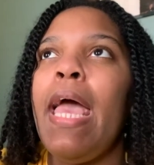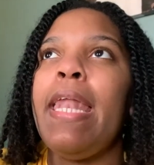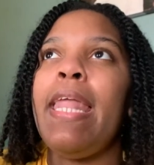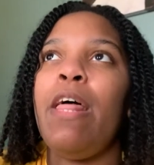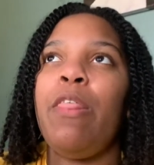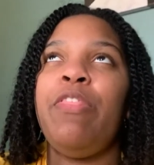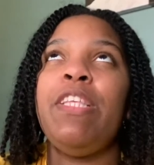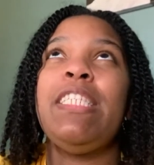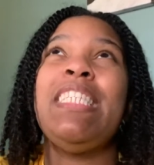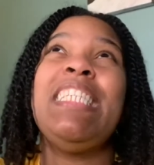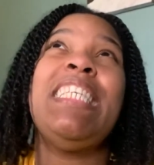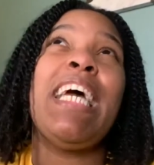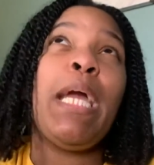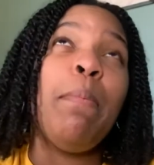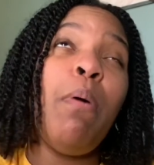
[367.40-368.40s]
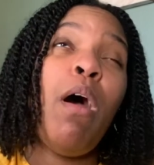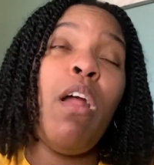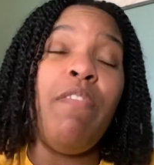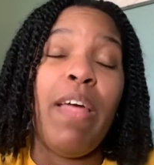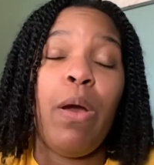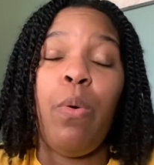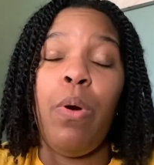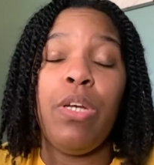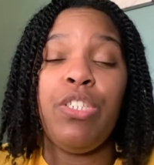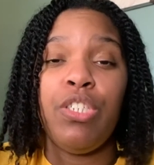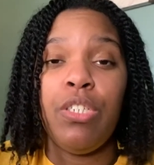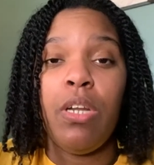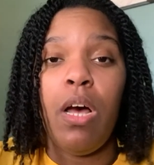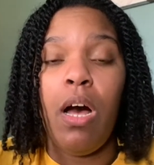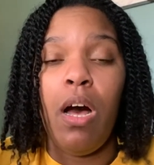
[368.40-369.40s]
the second part of that
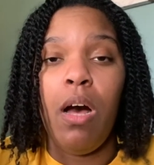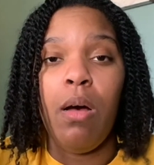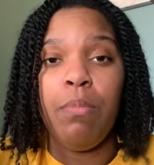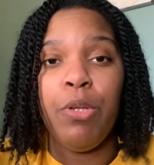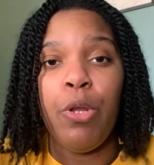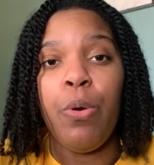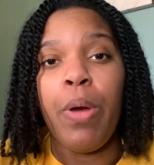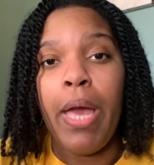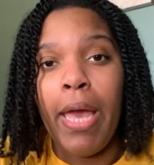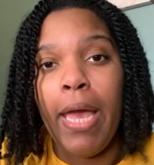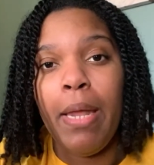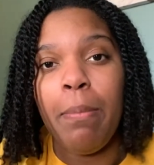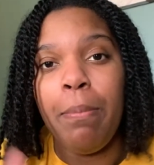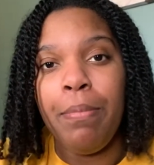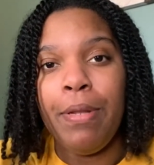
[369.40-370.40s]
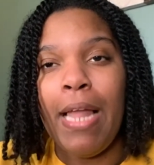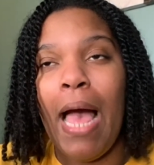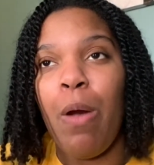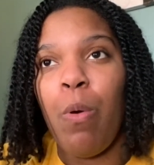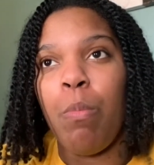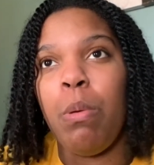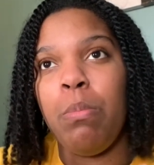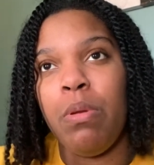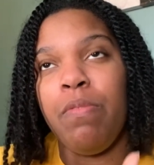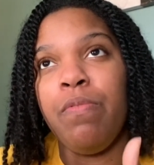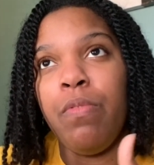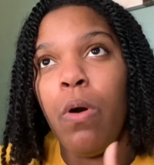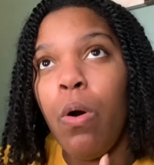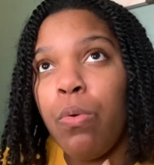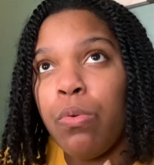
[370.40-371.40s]
question, can Black women be
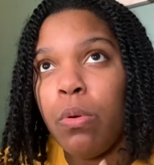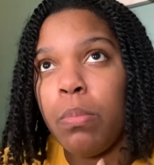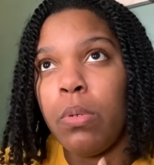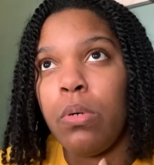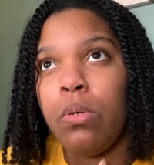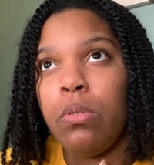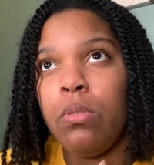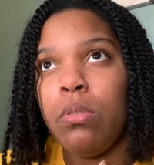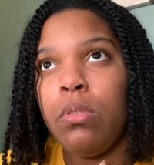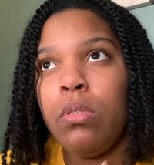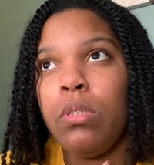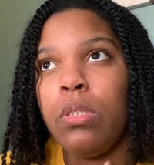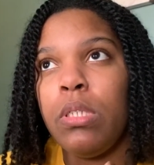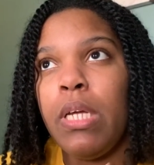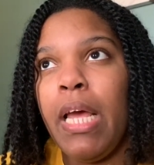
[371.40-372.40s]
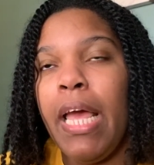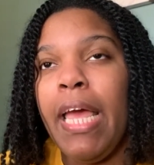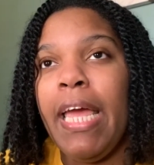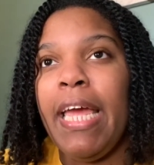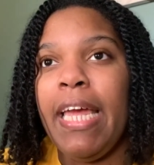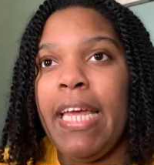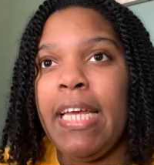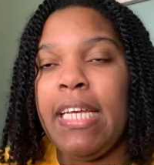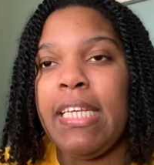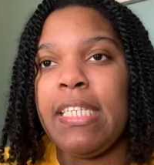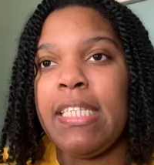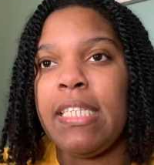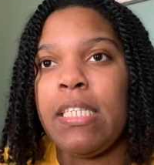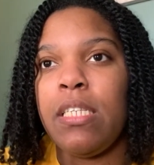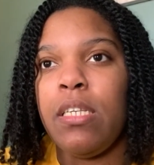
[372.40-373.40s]
vulnerable,
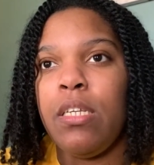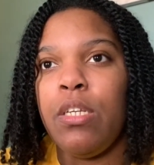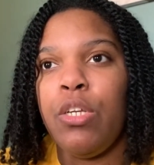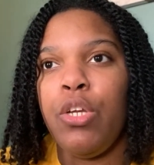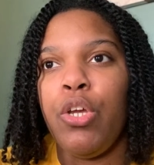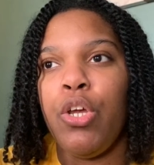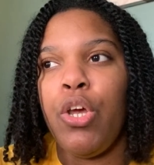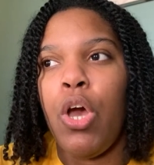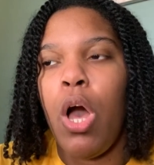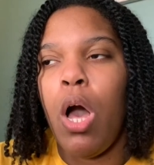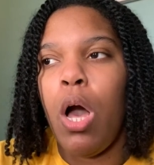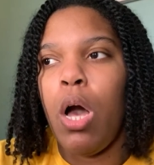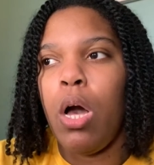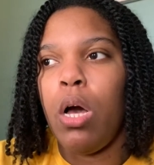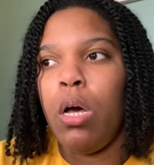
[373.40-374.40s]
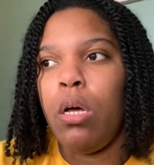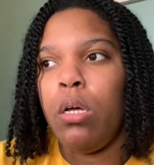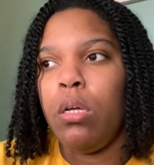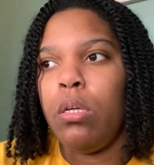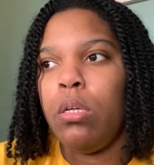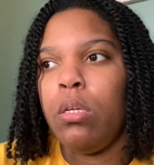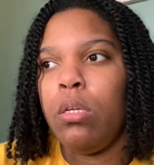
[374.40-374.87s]
is can